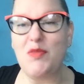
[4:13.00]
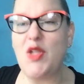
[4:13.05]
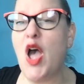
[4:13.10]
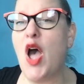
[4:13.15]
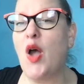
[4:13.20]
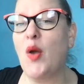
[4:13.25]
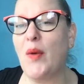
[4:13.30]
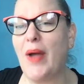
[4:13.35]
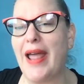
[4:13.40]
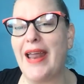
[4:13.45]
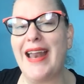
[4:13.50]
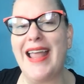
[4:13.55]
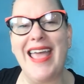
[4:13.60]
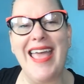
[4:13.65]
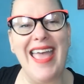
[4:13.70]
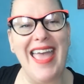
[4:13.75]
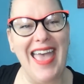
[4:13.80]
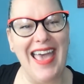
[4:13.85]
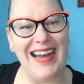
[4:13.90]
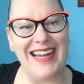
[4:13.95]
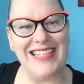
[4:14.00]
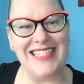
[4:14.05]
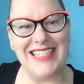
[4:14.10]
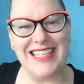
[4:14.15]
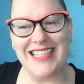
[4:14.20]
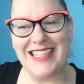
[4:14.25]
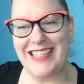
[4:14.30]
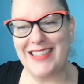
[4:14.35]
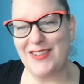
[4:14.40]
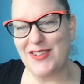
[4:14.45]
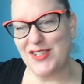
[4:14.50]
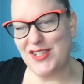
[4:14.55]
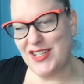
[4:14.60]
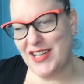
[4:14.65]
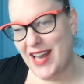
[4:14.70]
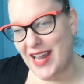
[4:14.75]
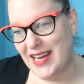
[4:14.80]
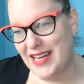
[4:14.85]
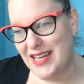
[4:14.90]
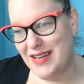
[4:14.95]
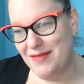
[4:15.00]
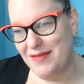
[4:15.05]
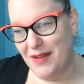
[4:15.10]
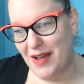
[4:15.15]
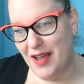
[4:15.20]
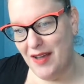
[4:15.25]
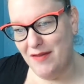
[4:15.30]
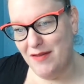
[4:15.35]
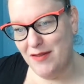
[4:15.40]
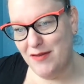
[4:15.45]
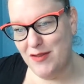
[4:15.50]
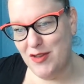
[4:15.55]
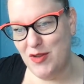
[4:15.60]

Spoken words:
All right. And I see that there's 95